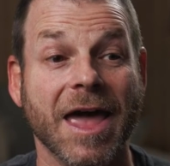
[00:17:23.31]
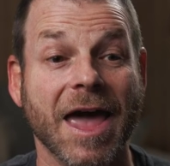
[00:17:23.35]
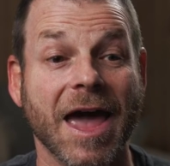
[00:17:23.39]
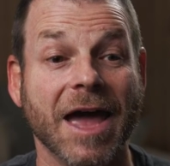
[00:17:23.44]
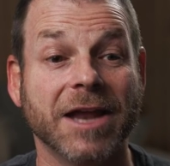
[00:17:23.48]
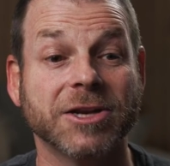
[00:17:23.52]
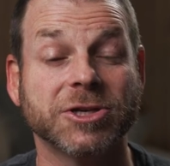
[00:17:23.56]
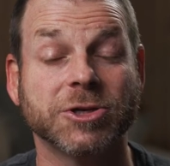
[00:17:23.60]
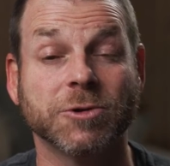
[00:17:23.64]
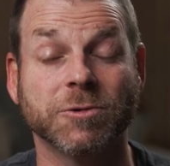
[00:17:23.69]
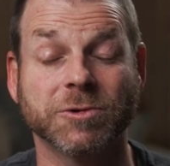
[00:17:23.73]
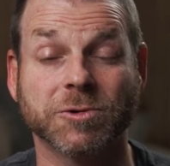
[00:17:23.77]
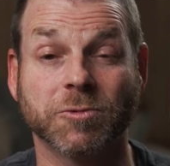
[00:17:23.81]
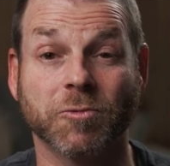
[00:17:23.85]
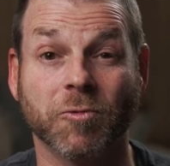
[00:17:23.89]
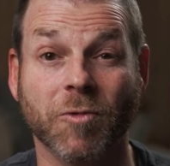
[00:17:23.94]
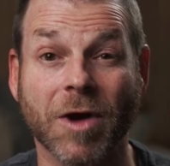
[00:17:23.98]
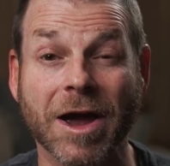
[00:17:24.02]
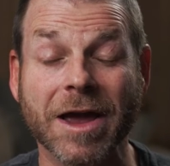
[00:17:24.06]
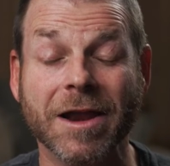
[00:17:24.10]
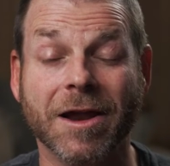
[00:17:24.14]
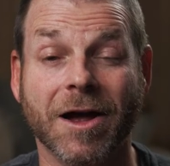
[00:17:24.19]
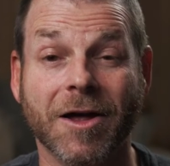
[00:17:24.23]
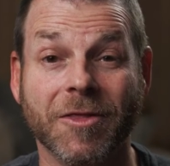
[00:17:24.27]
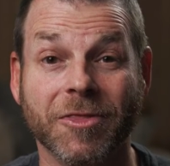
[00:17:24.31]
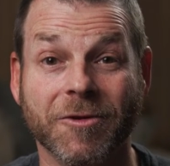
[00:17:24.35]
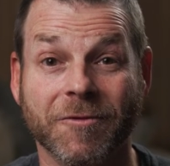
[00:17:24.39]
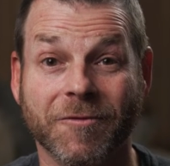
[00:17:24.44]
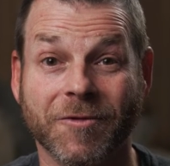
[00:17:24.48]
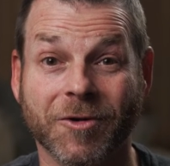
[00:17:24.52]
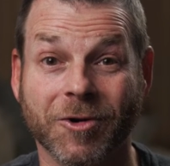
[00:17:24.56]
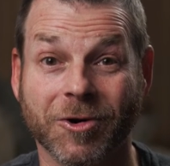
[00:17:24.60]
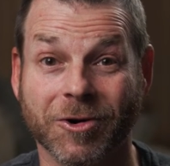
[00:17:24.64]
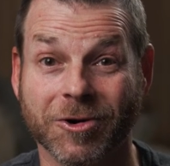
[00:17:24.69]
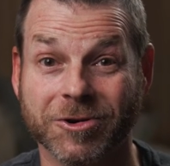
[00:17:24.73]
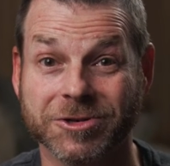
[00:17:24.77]
And she was right on the
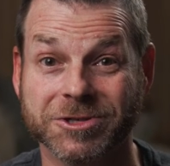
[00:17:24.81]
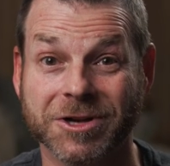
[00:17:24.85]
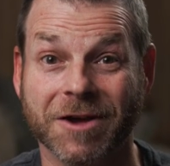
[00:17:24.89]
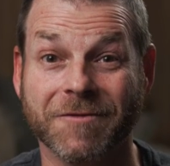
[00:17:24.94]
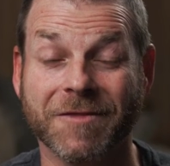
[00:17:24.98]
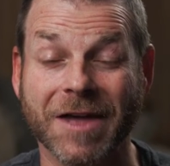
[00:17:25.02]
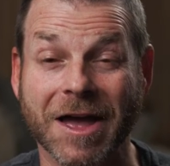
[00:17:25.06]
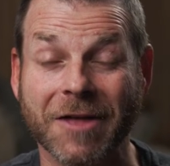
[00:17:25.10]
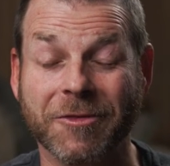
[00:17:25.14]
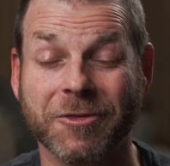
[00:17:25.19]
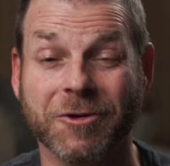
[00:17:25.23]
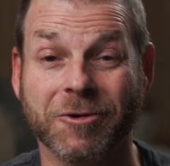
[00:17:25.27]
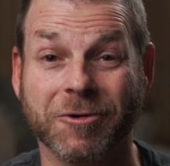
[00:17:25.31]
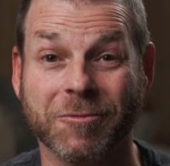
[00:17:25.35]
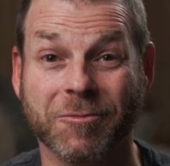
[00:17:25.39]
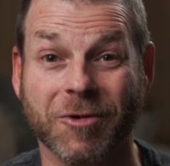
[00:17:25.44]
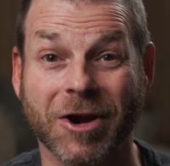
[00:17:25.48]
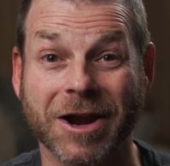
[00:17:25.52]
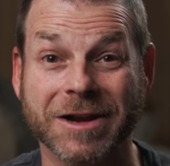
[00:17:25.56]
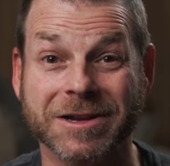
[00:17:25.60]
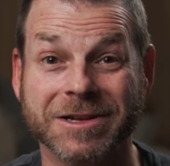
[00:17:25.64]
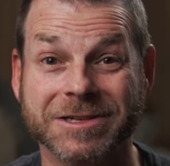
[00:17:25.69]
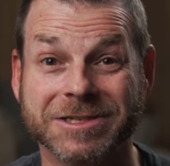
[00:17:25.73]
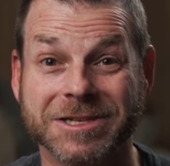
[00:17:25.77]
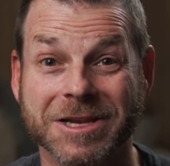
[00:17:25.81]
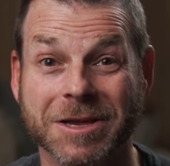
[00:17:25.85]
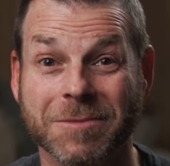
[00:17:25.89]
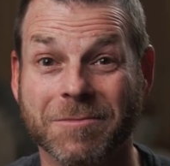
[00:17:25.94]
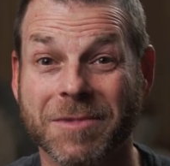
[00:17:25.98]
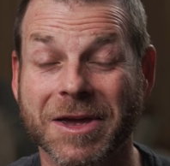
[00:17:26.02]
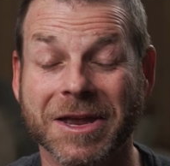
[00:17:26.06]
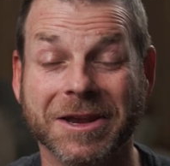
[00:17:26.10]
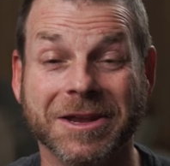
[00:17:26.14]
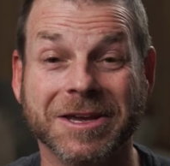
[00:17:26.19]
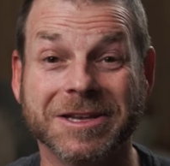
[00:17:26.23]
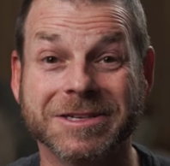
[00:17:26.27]
verge of that third pregnancy
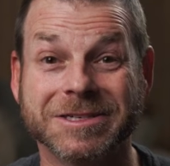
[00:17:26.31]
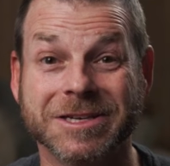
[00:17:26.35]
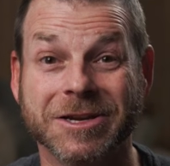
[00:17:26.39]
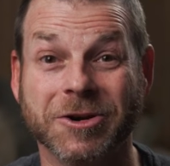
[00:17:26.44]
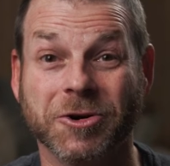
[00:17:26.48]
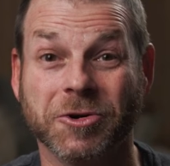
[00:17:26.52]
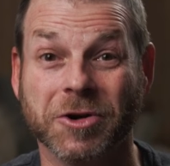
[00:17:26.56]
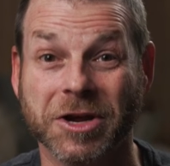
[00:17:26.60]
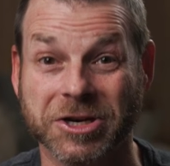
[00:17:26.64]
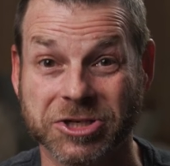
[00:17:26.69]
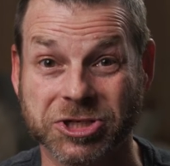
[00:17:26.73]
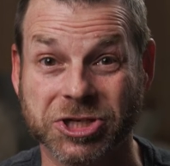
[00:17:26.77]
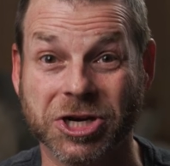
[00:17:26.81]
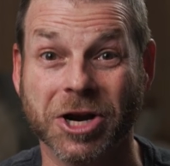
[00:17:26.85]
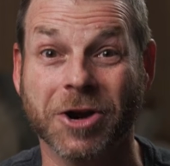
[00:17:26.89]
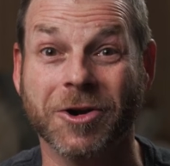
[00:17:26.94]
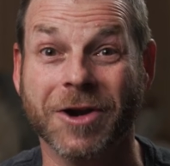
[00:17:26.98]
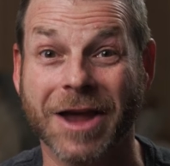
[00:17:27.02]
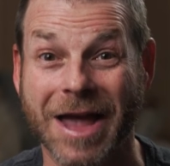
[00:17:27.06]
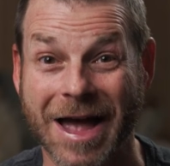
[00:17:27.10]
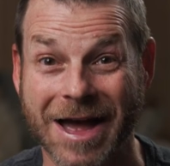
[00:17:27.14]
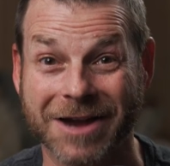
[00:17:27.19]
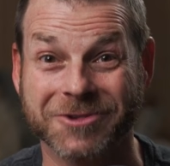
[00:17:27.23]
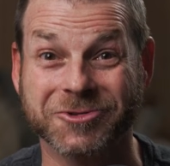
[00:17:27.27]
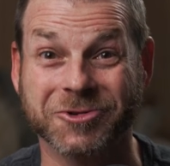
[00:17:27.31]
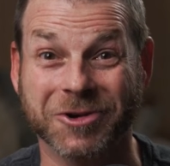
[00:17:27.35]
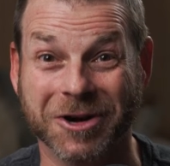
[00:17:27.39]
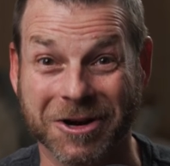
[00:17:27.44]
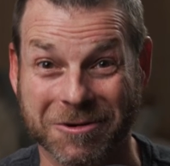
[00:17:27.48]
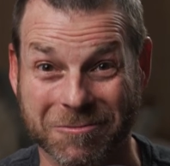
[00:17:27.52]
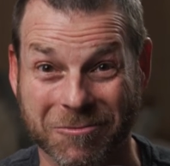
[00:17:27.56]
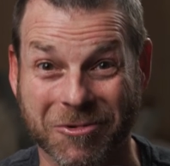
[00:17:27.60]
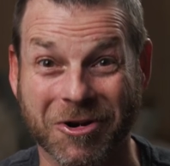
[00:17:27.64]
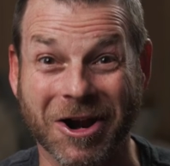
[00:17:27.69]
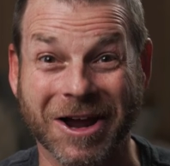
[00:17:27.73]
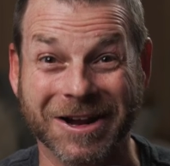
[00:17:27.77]
being considered a
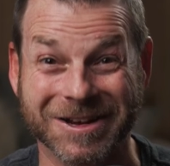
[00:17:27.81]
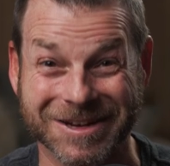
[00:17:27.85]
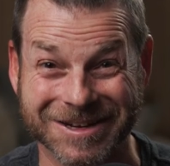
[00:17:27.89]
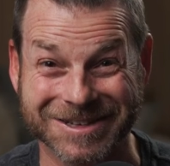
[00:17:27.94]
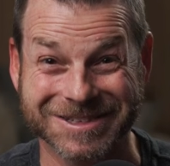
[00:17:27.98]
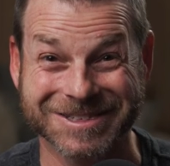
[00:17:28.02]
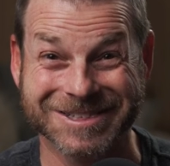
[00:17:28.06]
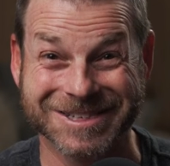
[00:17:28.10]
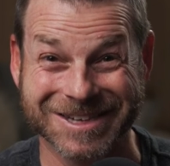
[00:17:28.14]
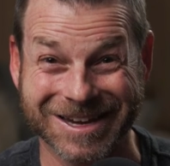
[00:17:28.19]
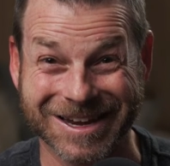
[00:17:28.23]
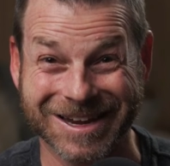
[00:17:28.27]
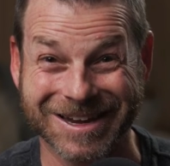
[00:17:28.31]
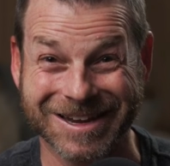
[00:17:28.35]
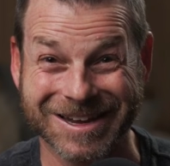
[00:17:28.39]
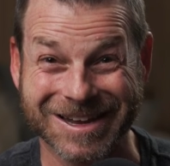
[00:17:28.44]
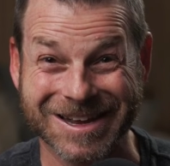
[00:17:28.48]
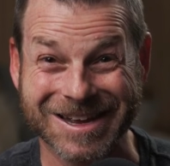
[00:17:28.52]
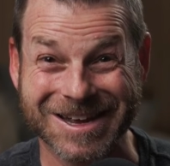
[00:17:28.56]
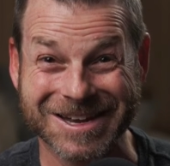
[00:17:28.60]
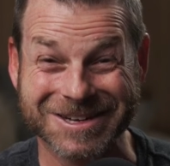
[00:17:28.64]
geriatric pregnancy.